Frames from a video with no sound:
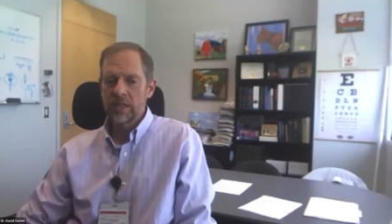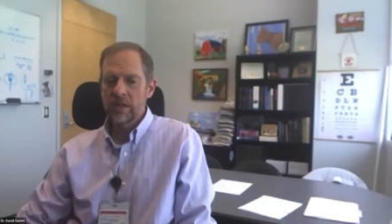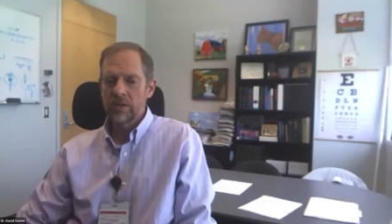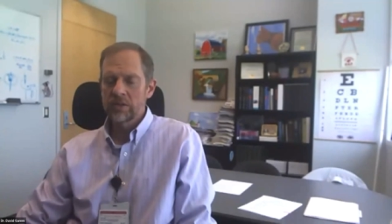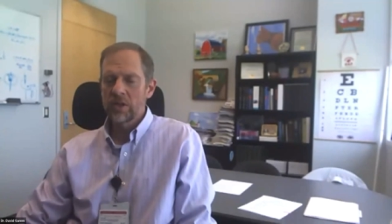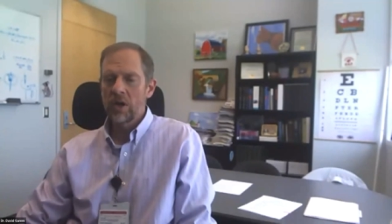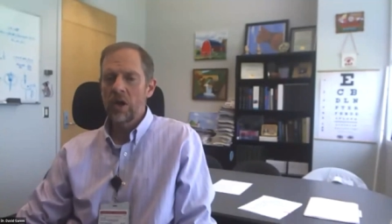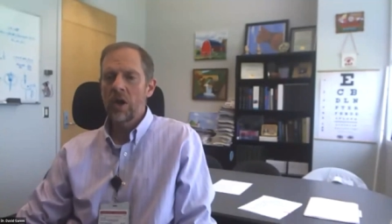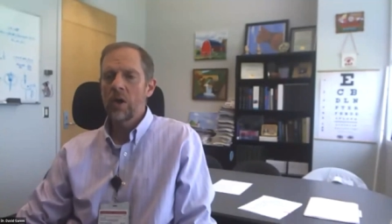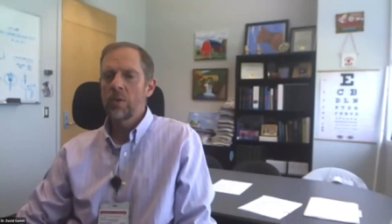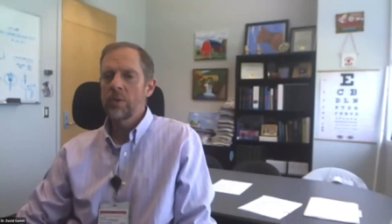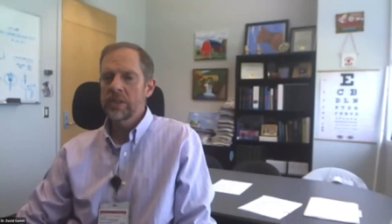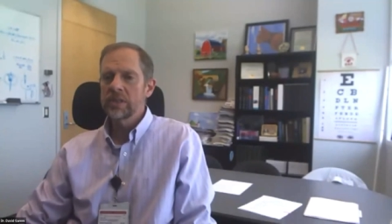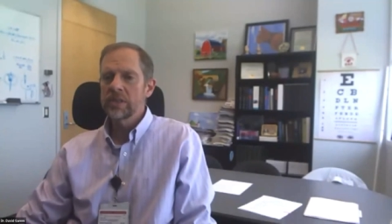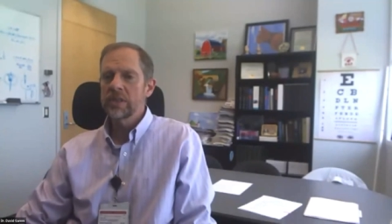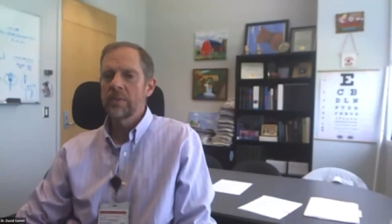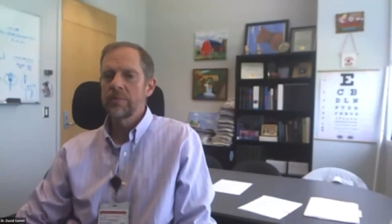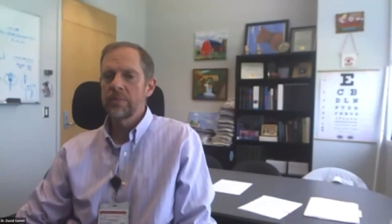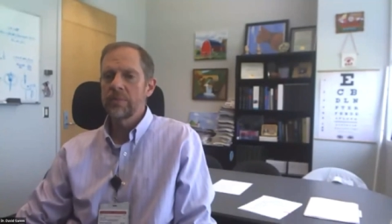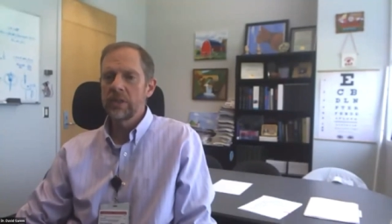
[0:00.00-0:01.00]
there's
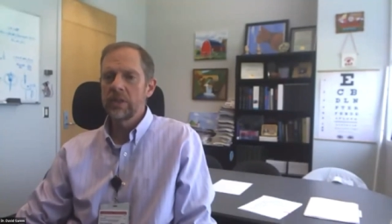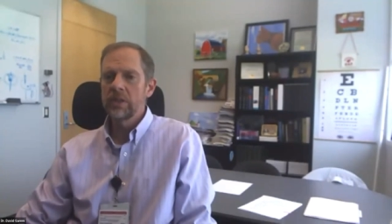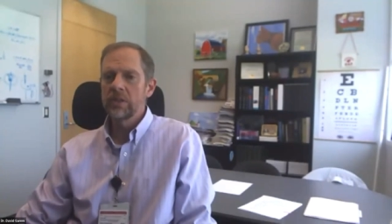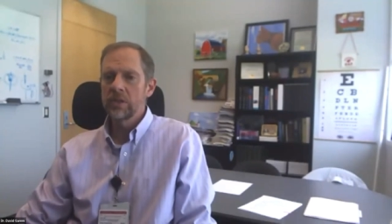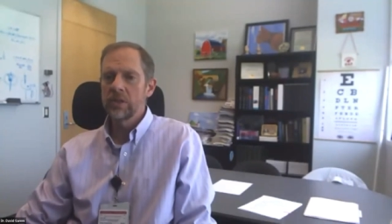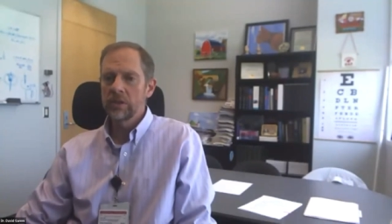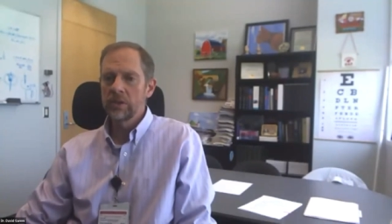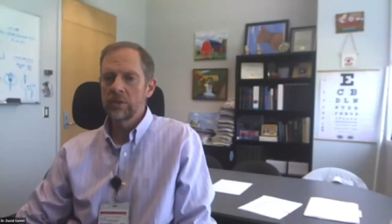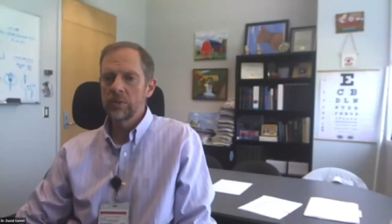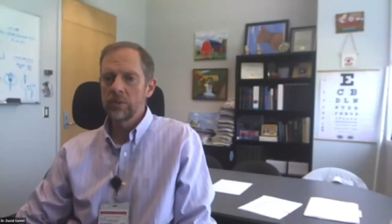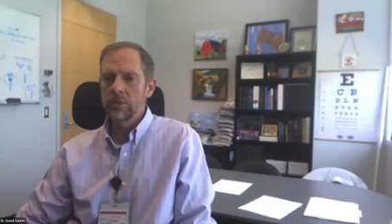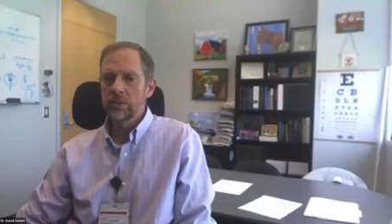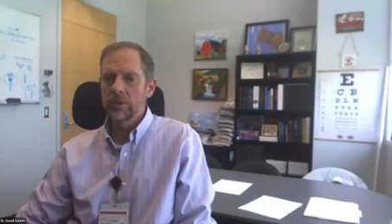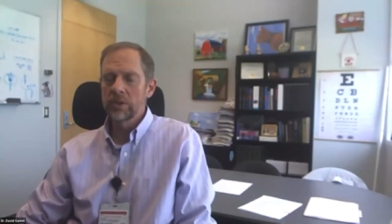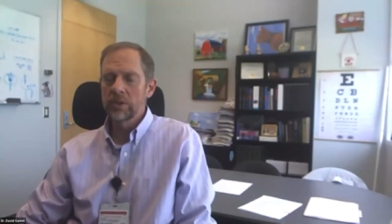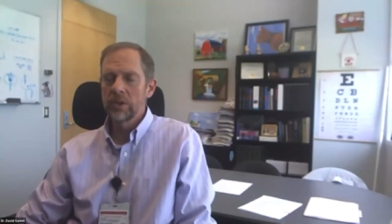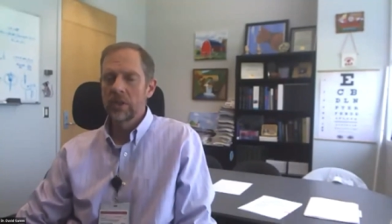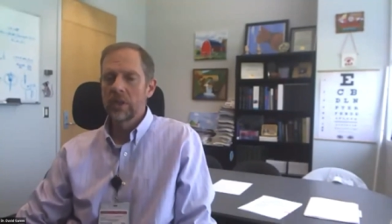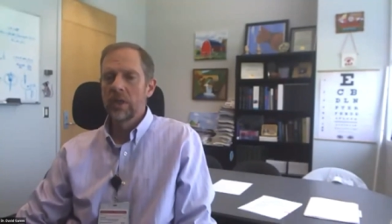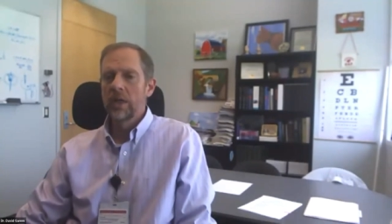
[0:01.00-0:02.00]
always something to
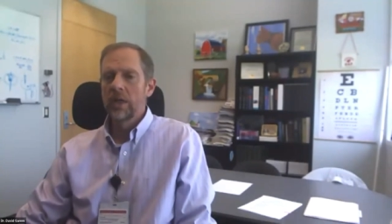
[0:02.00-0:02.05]
lose.